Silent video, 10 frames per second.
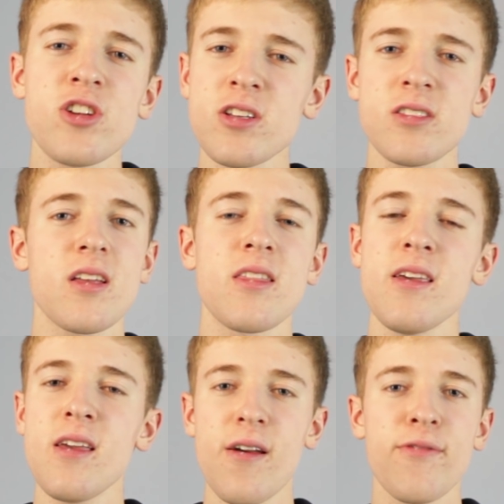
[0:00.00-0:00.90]
Just
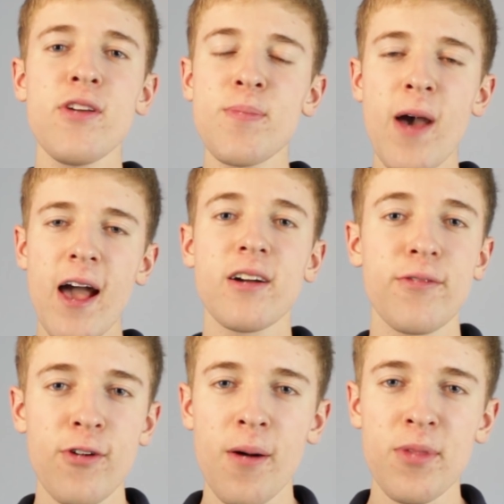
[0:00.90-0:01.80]
the
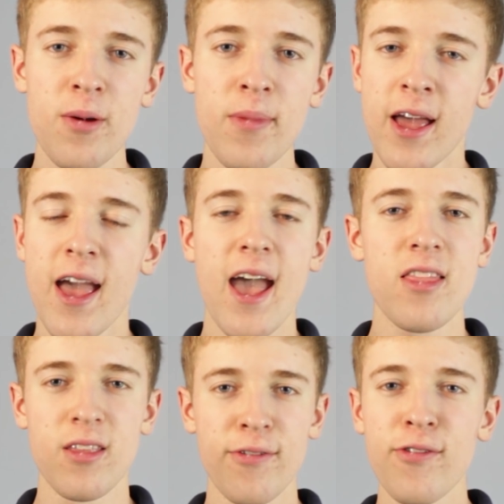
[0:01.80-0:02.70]
feedback from them
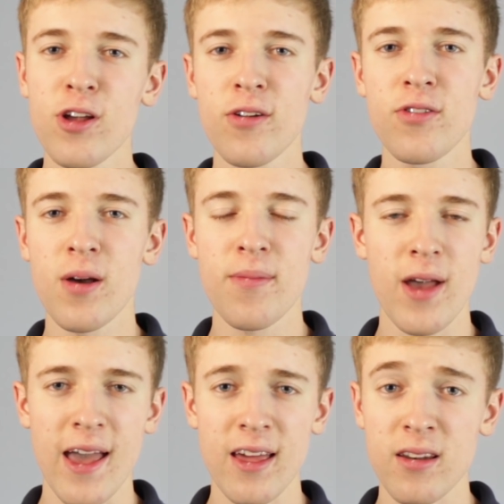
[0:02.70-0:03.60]
and the feel of
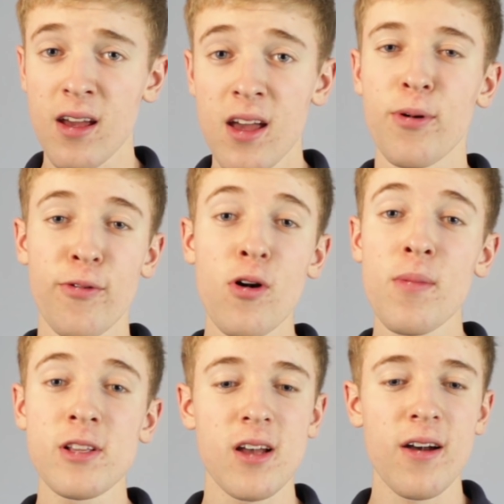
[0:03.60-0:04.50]
them and the
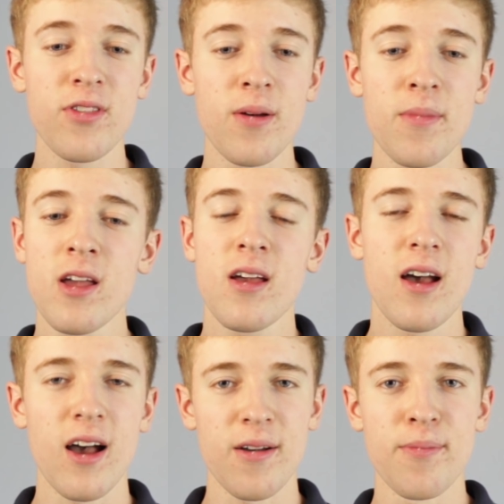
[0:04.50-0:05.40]
performance of them
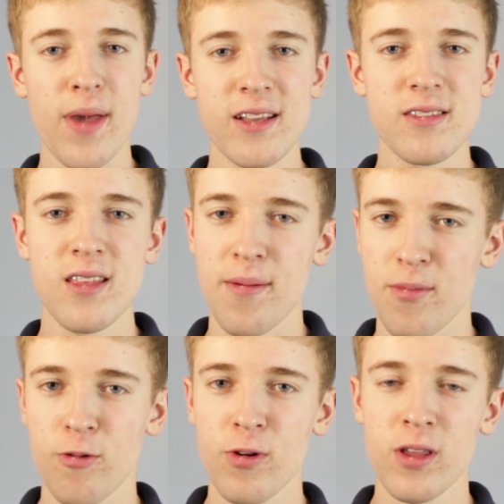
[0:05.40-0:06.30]
makes
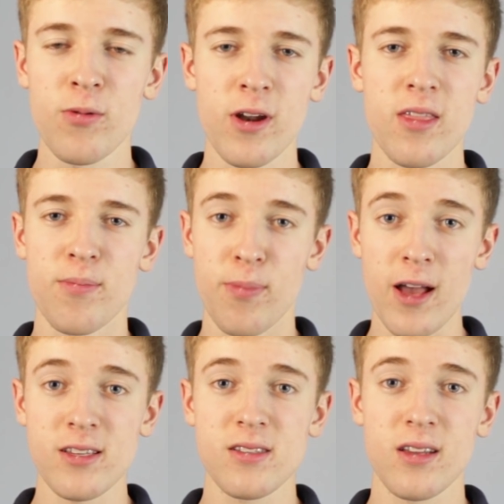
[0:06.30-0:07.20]
them really one of the
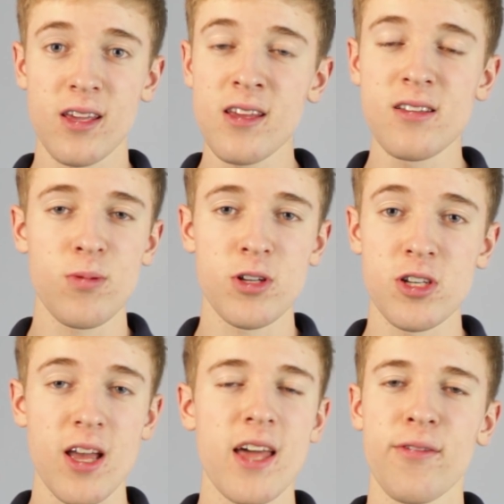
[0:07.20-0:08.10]
best key
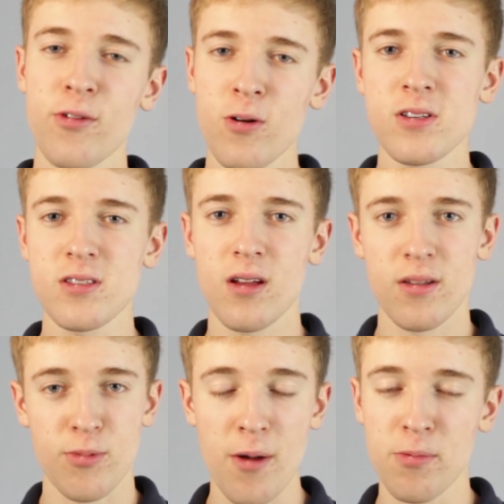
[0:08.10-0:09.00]
switches, and of course
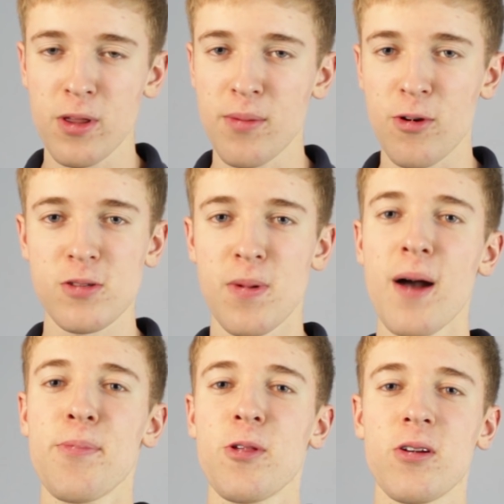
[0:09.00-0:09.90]
probably the most
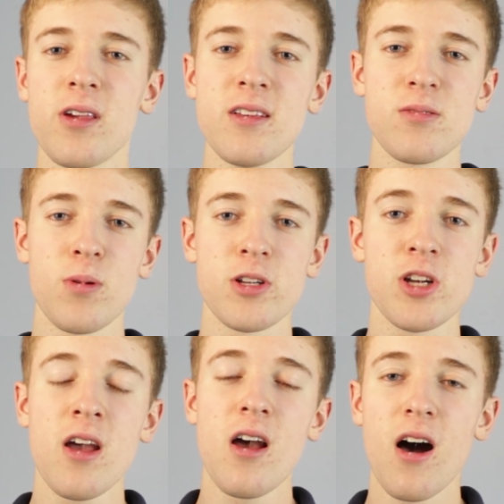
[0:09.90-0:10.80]
popular key
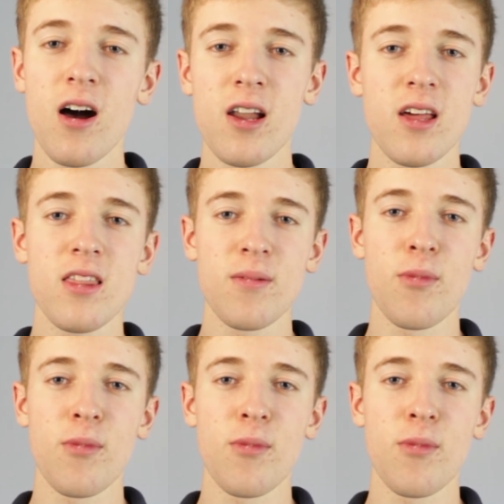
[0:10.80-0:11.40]
switch on the